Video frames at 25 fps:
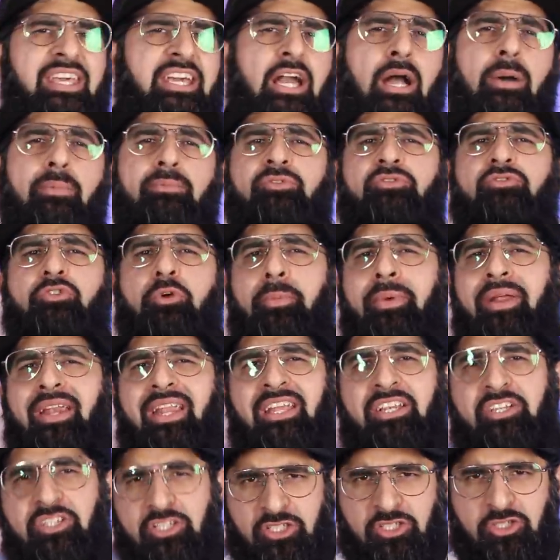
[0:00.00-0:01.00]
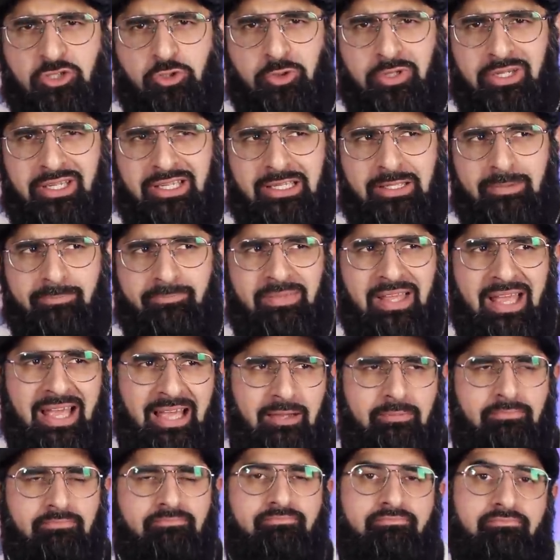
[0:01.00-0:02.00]
He comes from an industry
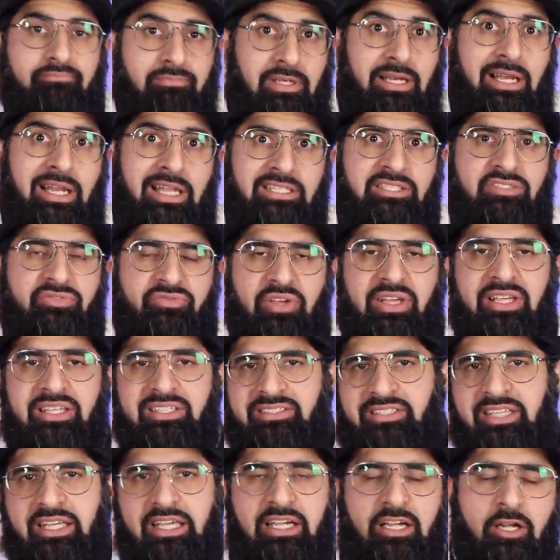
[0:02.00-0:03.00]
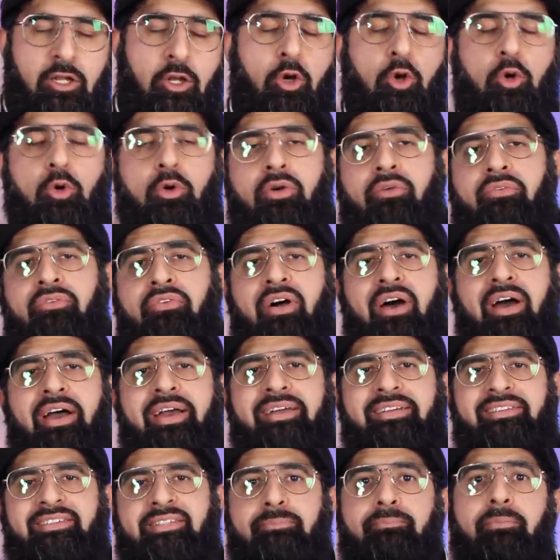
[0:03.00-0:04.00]
that, let's face it,
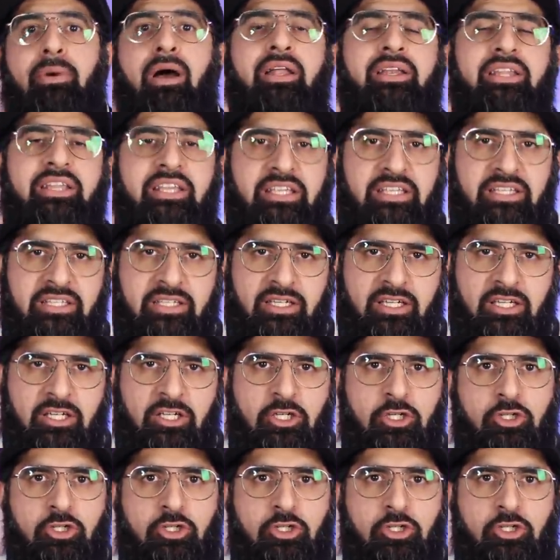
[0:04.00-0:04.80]
glorifies money,